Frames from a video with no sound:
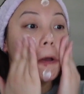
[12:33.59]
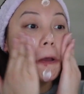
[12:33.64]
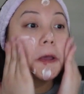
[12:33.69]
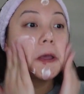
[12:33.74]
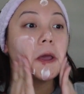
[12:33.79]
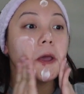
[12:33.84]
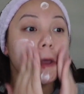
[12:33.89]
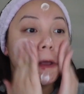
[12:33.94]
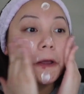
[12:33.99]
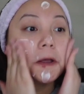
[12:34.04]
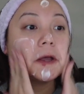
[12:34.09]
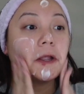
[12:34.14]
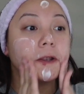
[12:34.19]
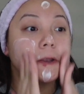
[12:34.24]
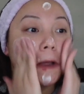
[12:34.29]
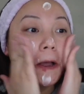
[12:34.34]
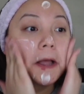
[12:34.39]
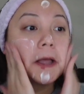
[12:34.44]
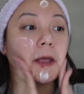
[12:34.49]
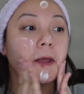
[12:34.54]
A good
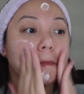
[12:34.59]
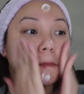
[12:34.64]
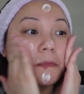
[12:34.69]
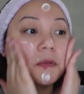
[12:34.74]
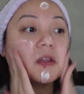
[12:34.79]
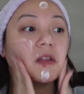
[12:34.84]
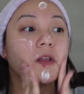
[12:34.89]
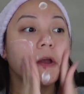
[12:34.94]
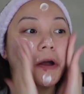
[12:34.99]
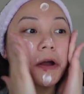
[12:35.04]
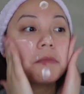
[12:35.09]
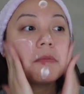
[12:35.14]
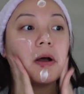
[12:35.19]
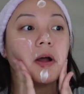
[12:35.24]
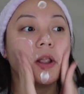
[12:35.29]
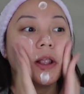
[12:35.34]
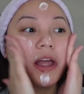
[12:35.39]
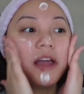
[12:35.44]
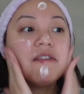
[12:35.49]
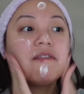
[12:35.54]
time to talk
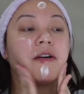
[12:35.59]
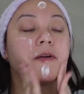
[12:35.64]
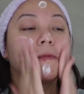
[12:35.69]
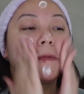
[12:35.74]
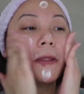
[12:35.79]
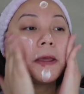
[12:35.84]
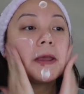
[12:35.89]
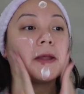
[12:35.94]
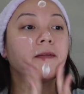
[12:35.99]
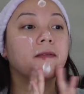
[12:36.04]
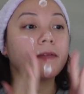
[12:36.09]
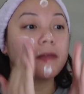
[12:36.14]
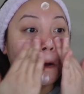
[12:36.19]
about life updates.